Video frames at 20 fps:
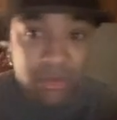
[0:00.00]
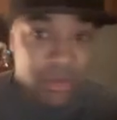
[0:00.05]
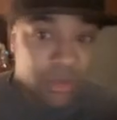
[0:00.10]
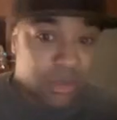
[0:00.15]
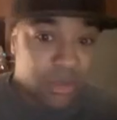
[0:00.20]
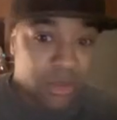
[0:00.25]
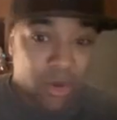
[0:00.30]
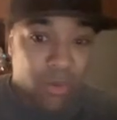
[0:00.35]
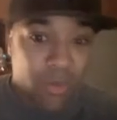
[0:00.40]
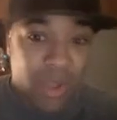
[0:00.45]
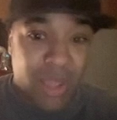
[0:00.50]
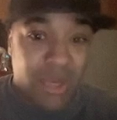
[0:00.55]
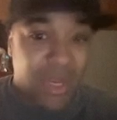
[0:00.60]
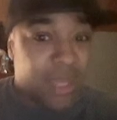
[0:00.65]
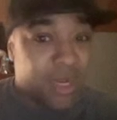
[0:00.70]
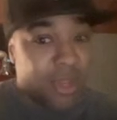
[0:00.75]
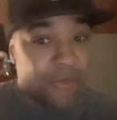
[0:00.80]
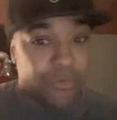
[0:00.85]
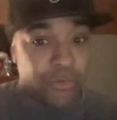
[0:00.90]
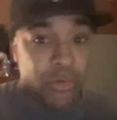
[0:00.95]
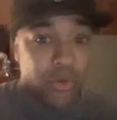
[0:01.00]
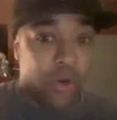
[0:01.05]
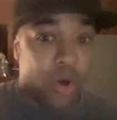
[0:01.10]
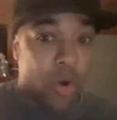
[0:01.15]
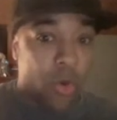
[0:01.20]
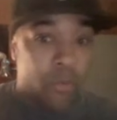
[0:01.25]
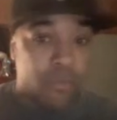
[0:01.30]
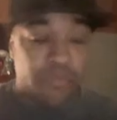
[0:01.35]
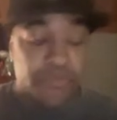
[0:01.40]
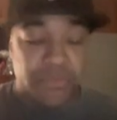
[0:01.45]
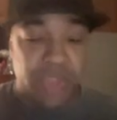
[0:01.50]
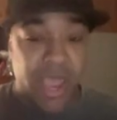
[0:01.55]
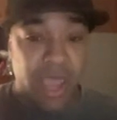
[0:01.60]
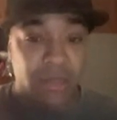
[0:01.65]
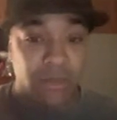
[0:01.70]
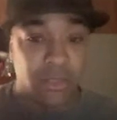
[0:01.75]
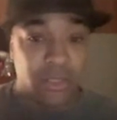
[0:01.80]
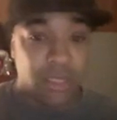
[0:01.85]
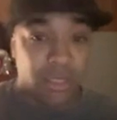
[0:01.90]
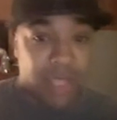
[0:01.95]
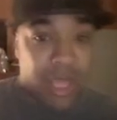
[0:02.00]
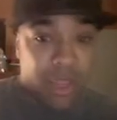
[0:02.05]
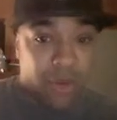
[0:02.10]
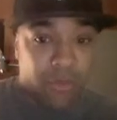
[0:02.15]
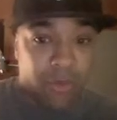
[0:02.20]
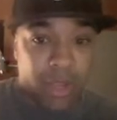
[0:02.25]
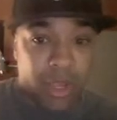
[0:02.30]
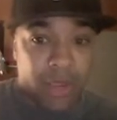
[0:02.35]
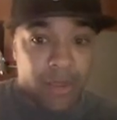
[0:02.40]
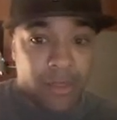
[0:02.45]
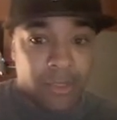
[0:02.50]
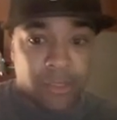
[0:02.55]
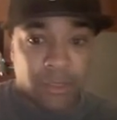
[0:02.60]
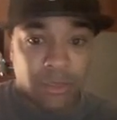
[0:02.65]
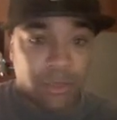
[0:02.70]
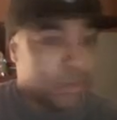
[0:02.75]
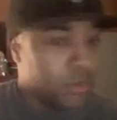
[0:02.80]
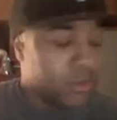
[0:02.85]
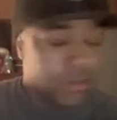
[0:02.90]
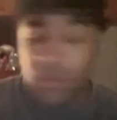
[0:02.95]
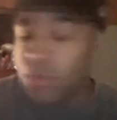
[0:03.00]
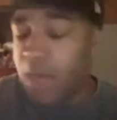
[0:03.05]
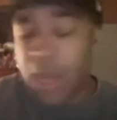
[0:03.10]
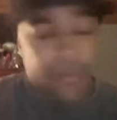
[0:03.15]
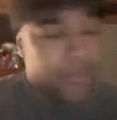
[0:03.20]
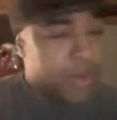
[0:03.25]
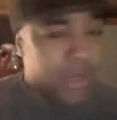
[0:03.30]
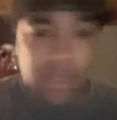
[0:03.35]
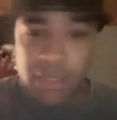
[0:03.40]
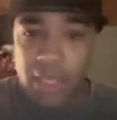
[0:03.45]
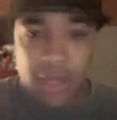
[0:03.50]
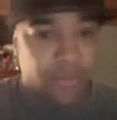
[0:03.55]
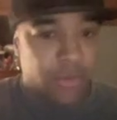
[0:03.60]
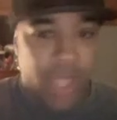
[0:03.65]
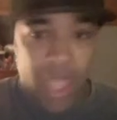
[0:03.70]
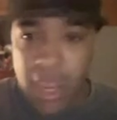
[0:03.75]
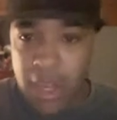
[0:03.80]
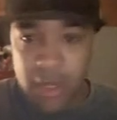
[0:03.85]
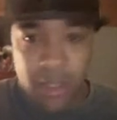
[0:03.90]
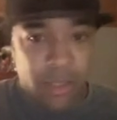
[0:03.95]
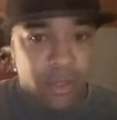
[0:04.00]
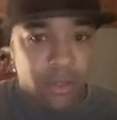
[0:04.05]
So, then if you go down to lightweight, you're not beating Devin Haney.